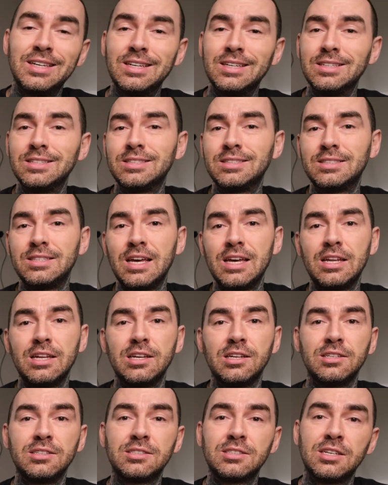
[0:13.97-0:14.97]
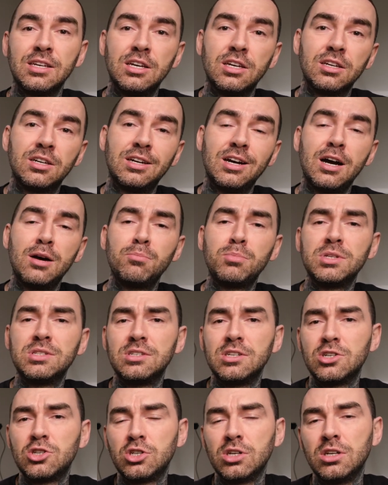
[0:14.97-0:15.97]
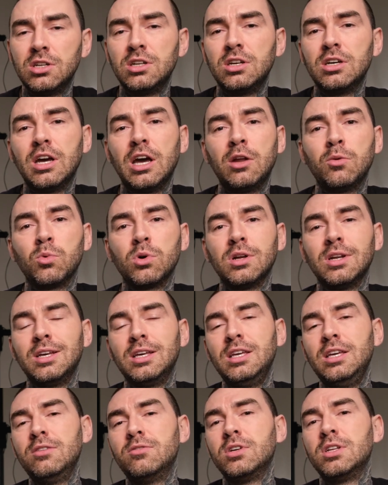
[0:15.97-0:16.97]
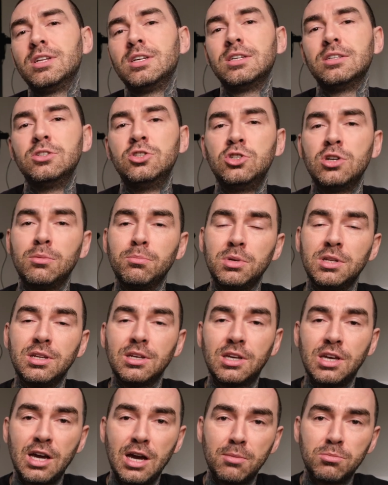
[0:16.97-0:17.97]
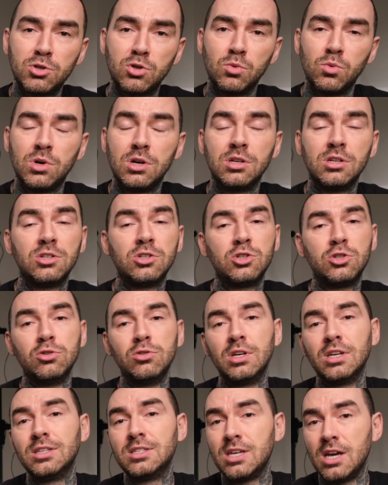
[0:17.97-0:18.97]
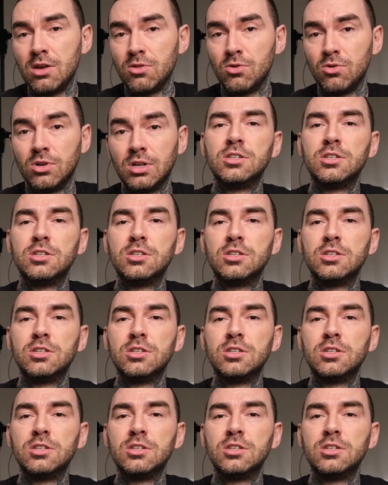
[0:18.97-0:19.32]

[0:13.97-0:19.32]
settings, composition, and we're going to even jump into Capture One and shooting tethered.